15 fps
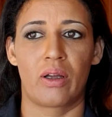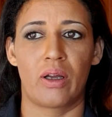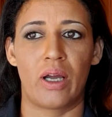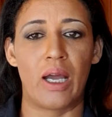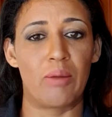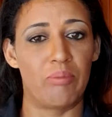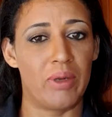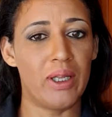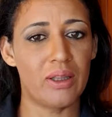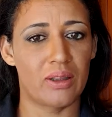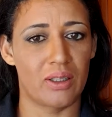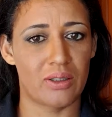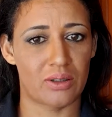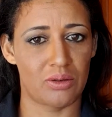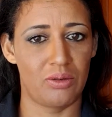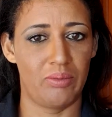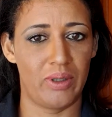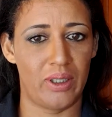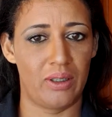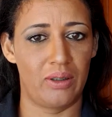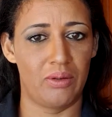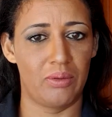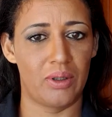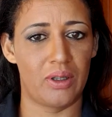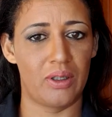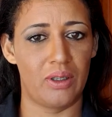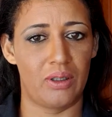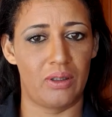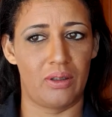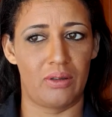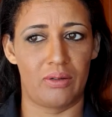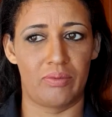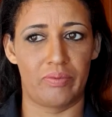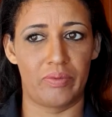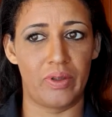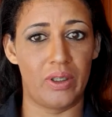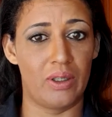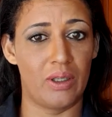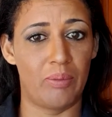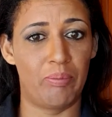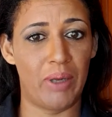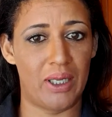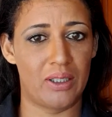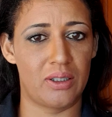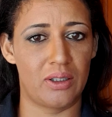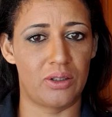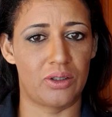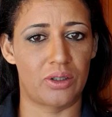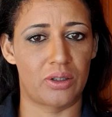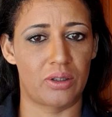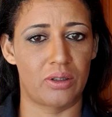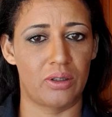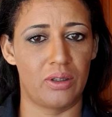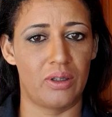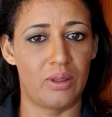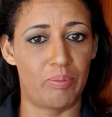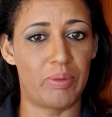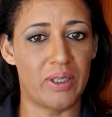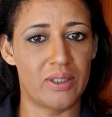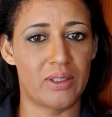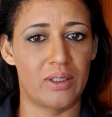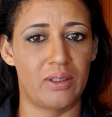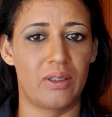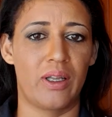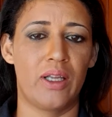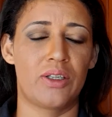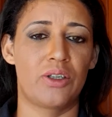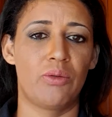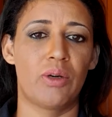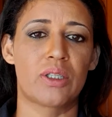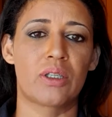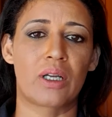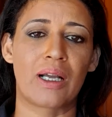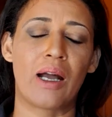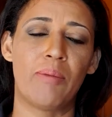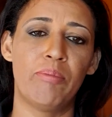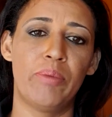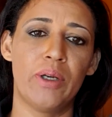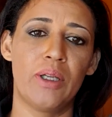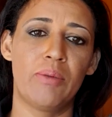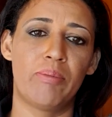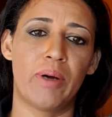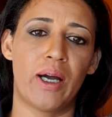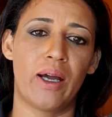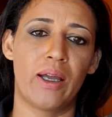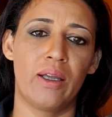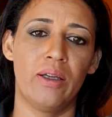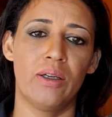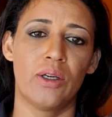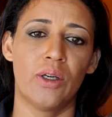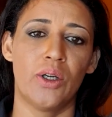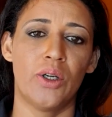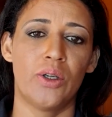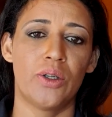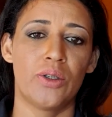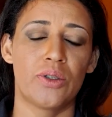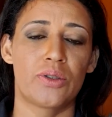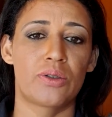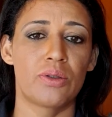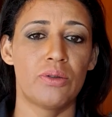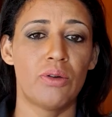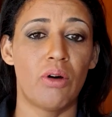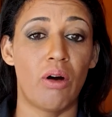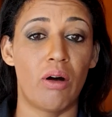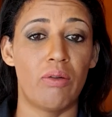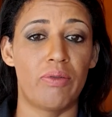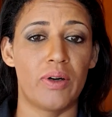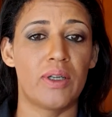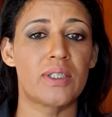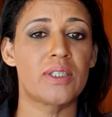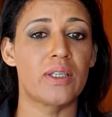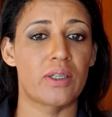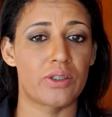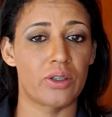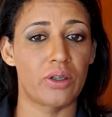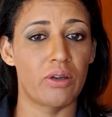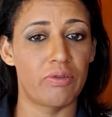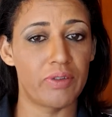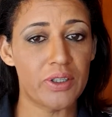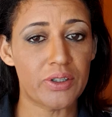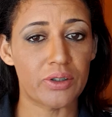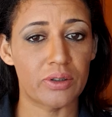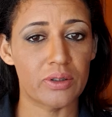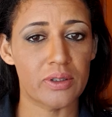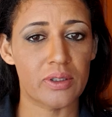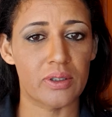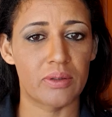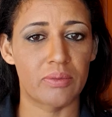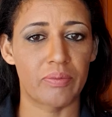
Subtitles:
I met this woman in the passage in the prison, and she was accompanied by 2 of her section officials.